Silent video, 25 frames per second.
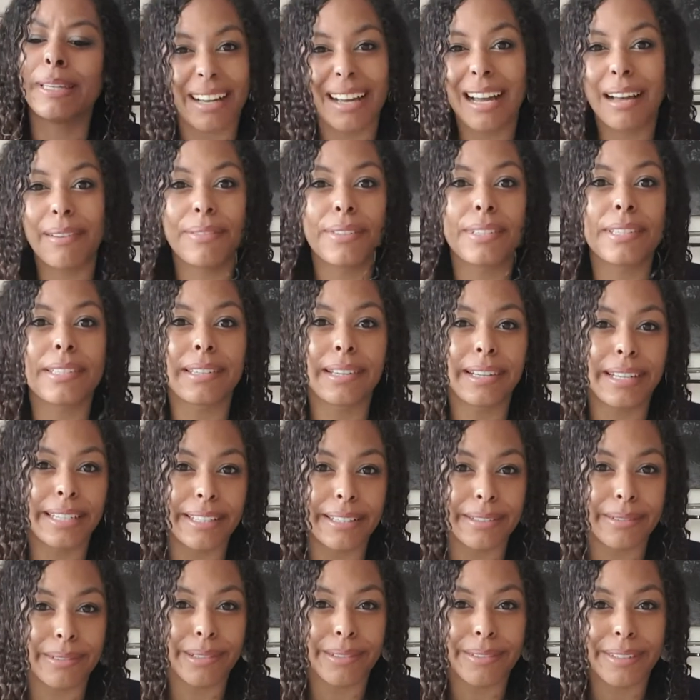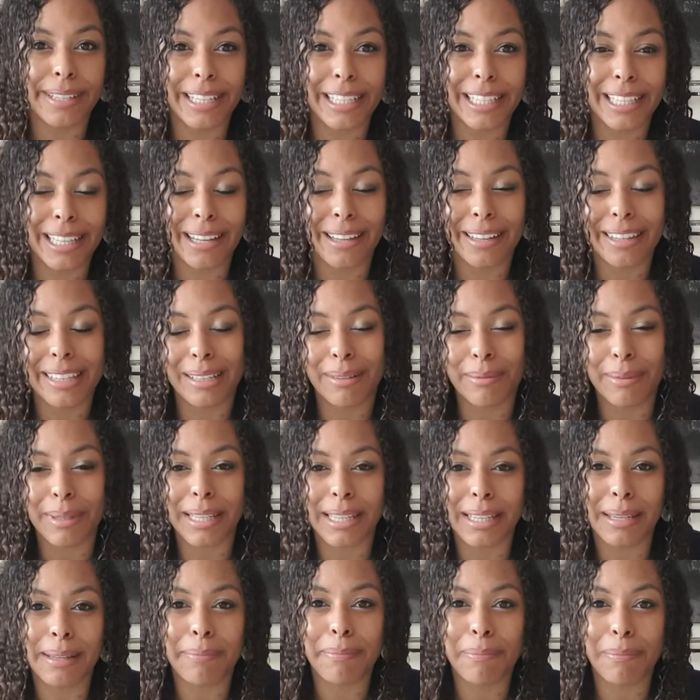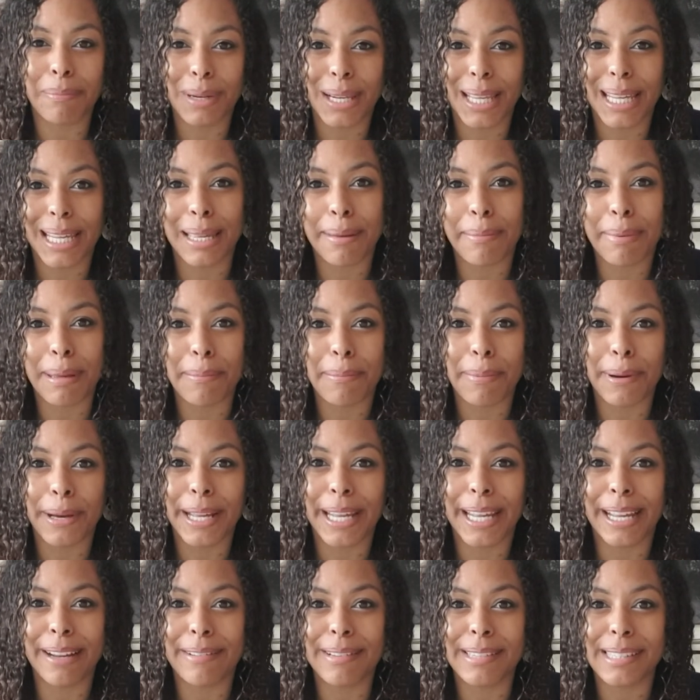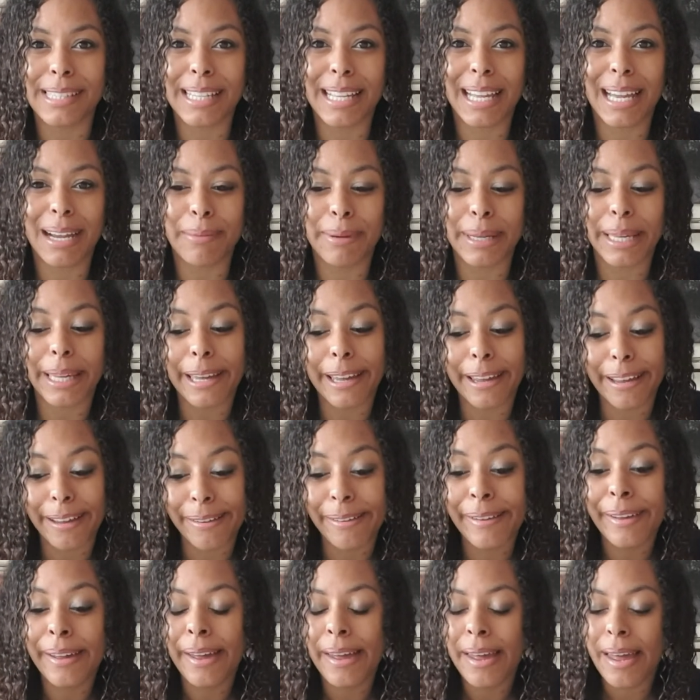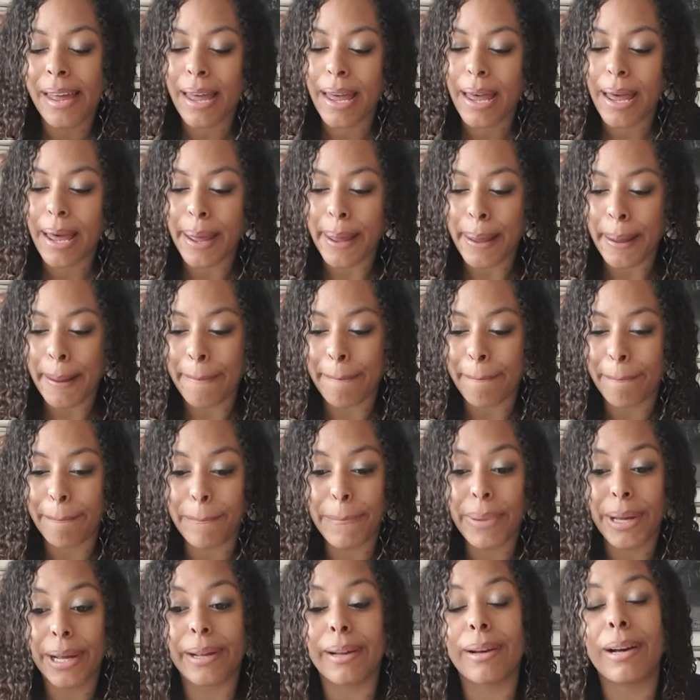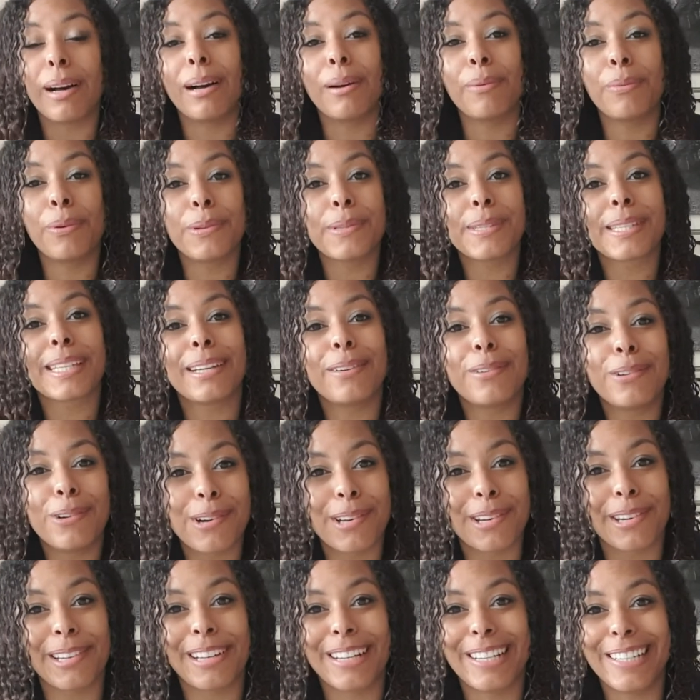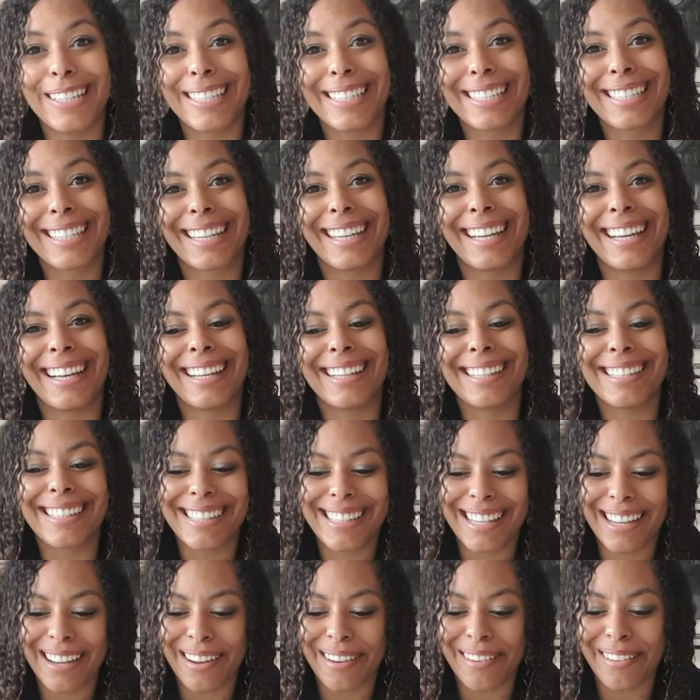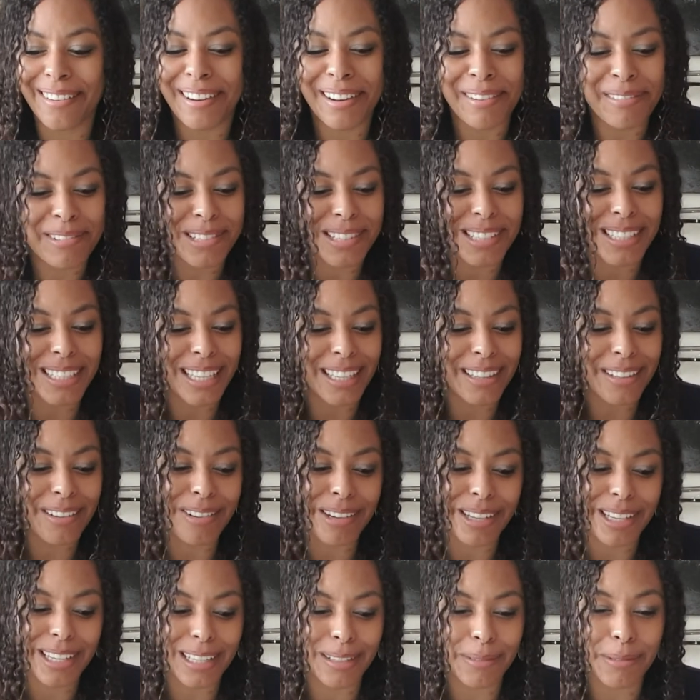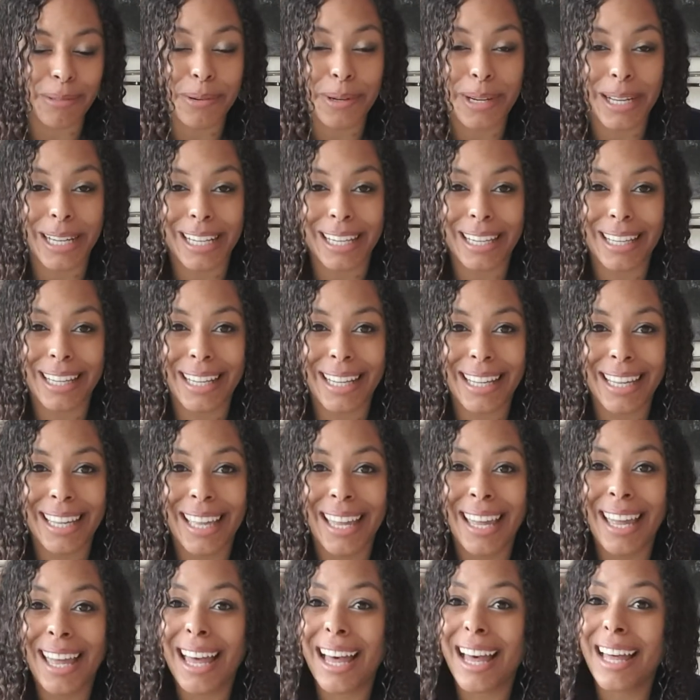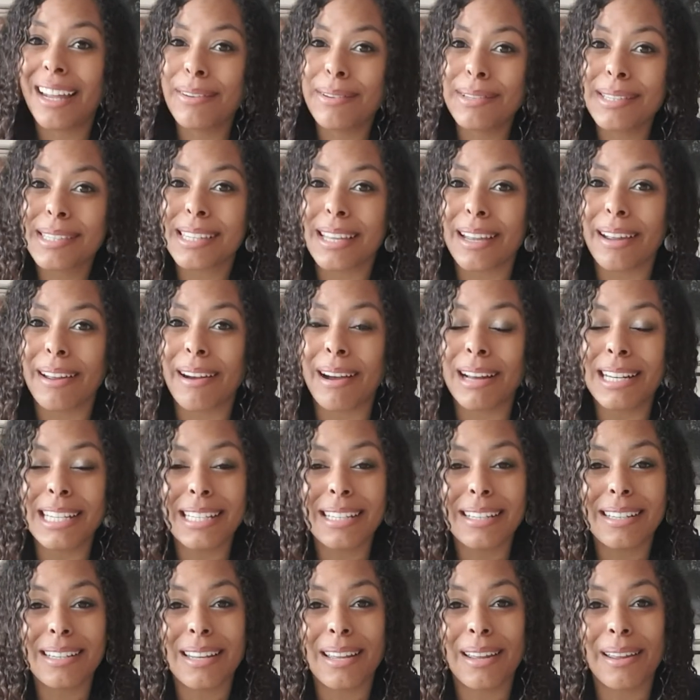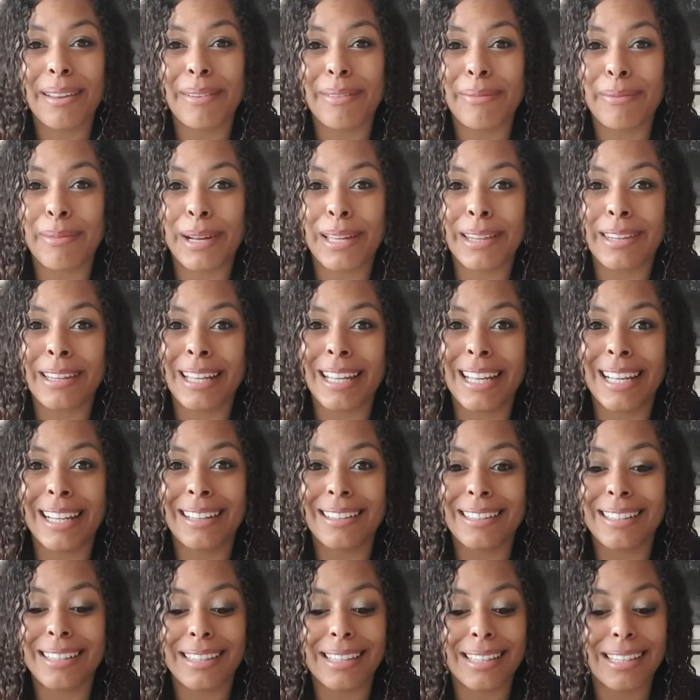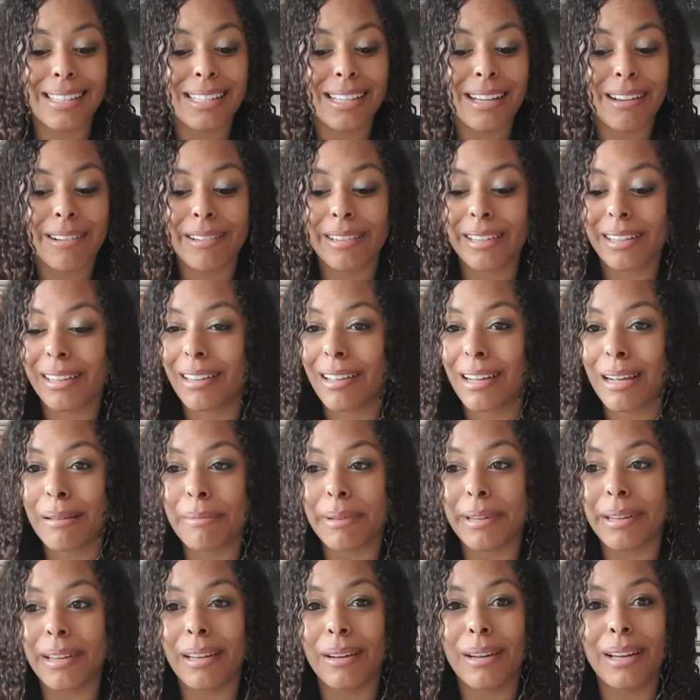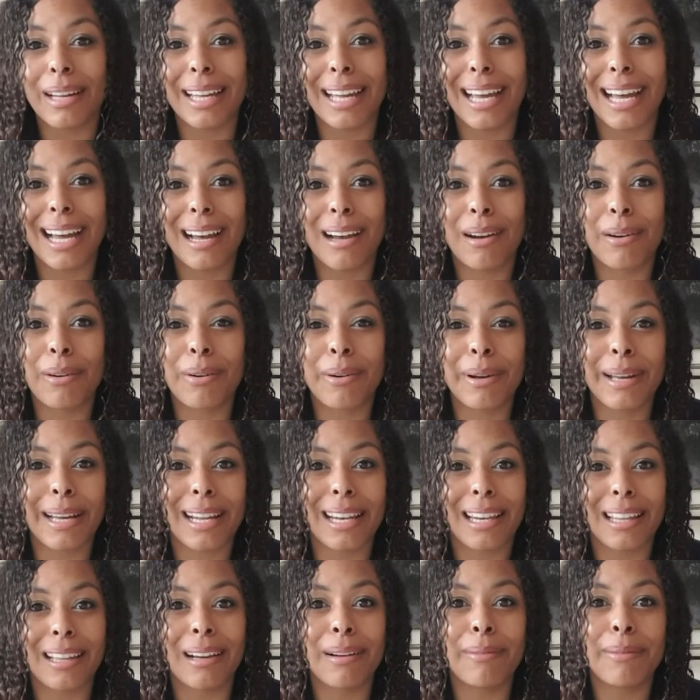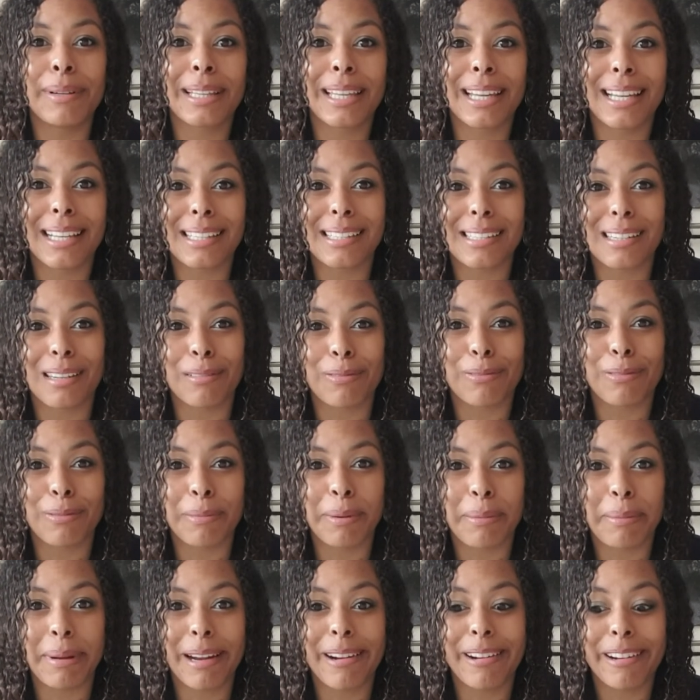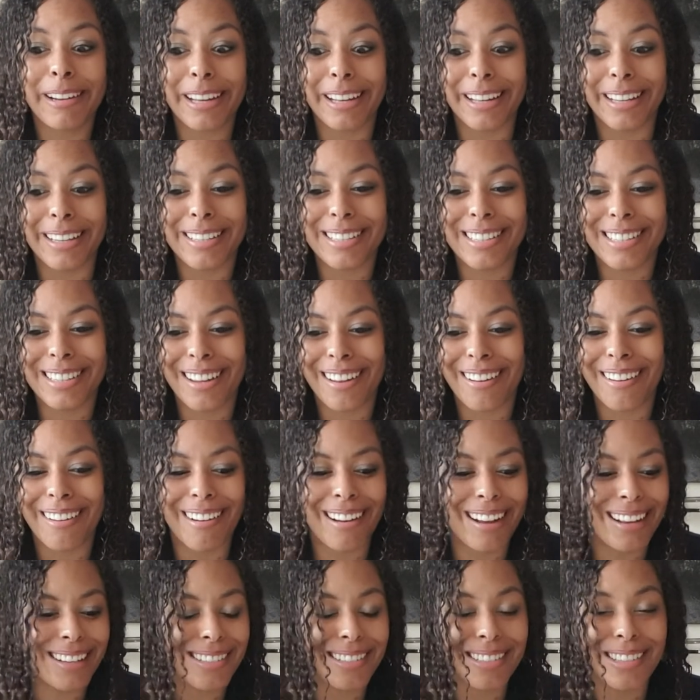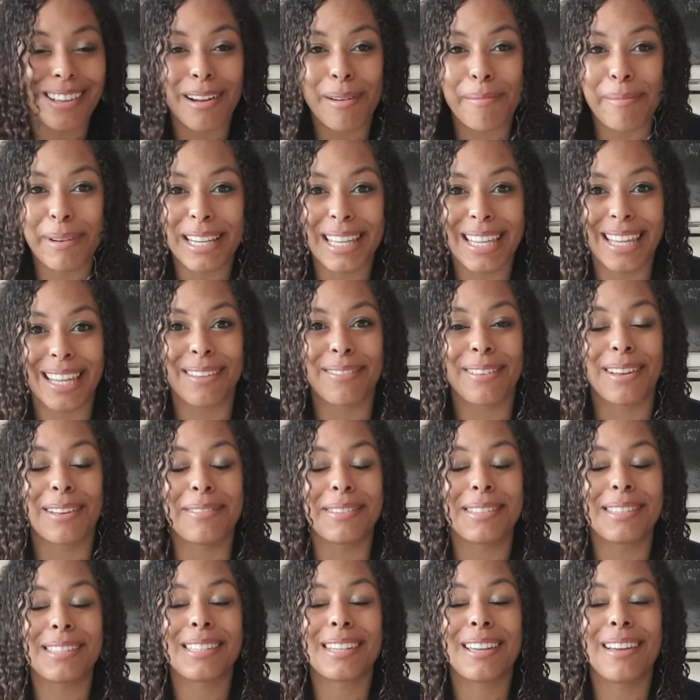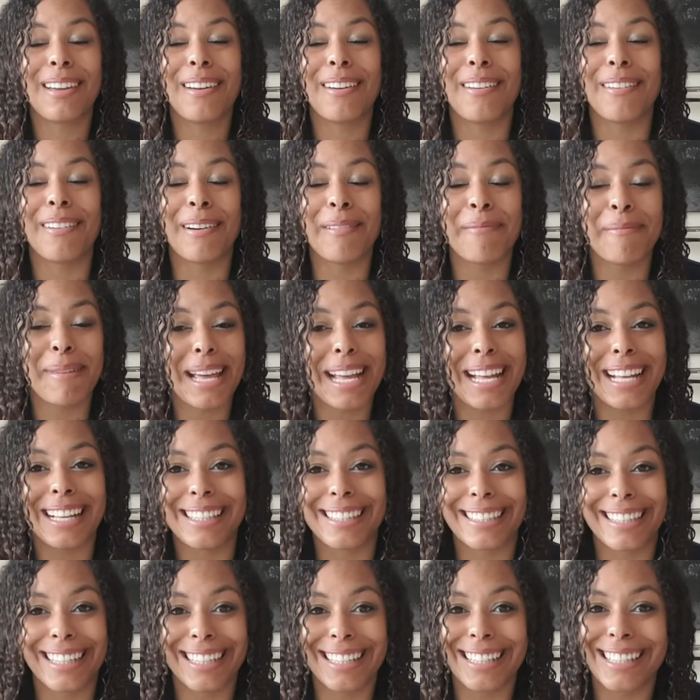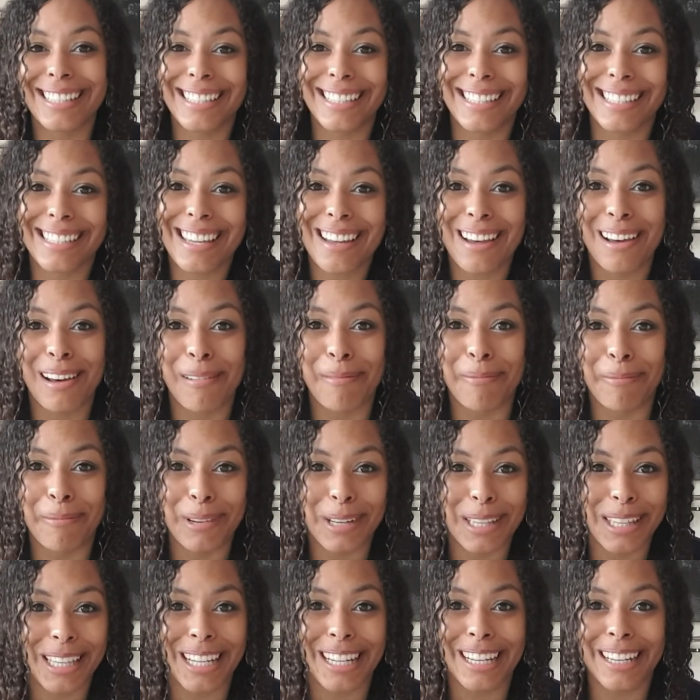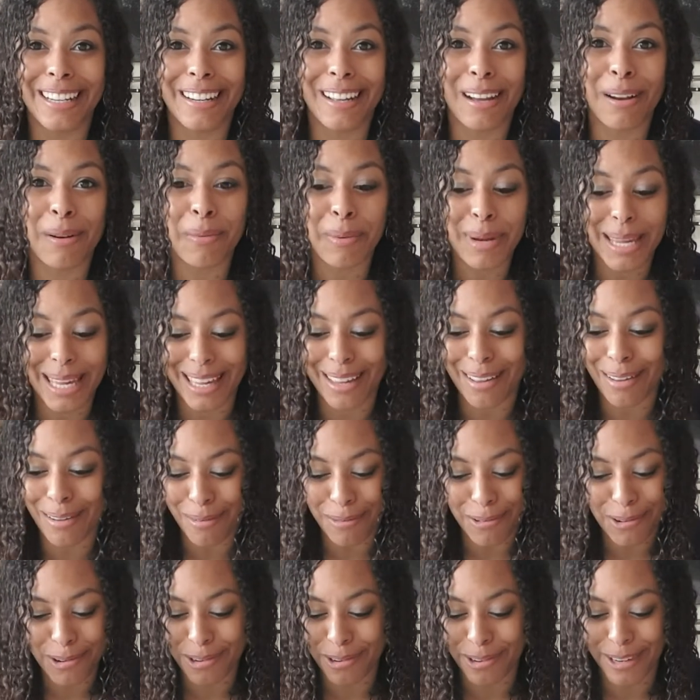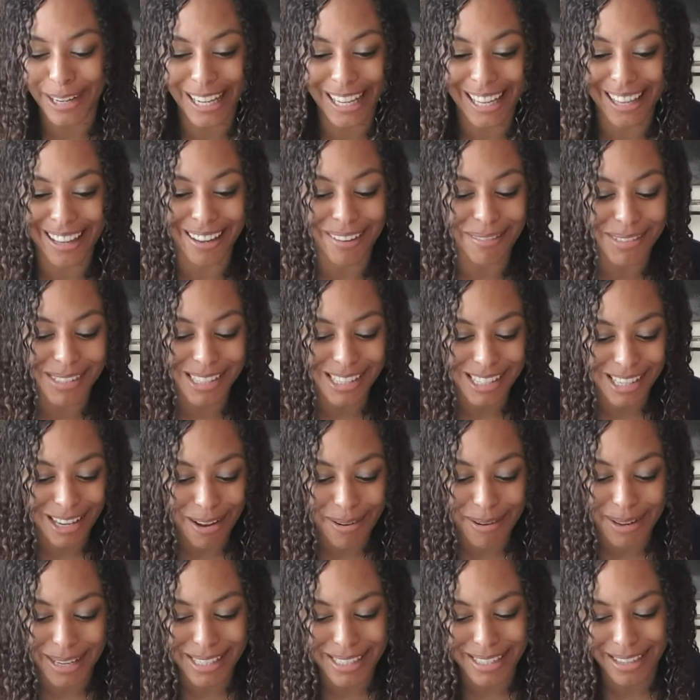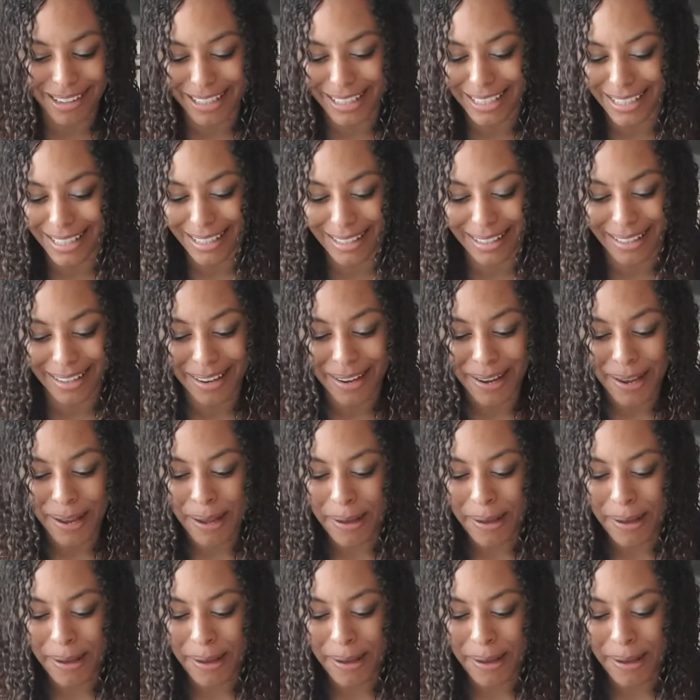I haven't decided all of that yet. I think we're going to play it a bit by ear and see how we go. But I want to get organised, and so I wanted to get the curriculum quickly. And also I didn't know whether in this current climate how quickly I would get stuff from America, so I just can't believe, I'm so amazed that this has come within a week of ordering it. I'm so excited.